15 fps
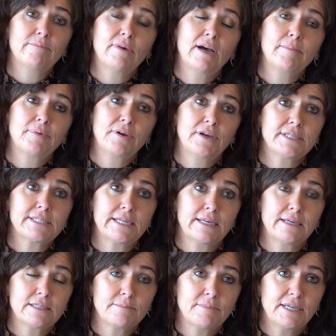Mine
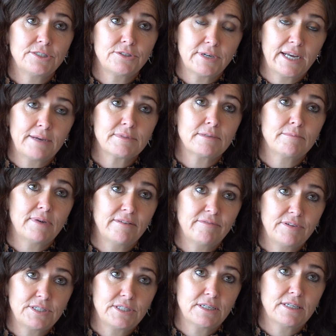personally is my dreams and my
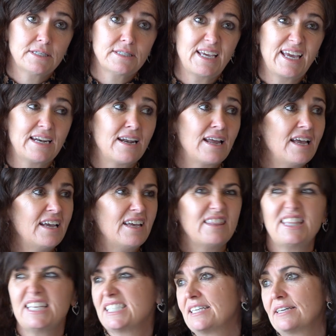visions, and
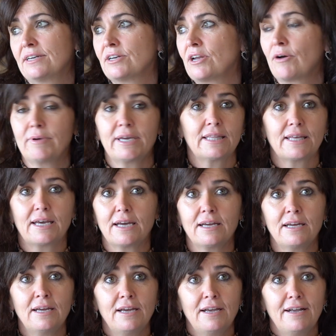this inner knowing that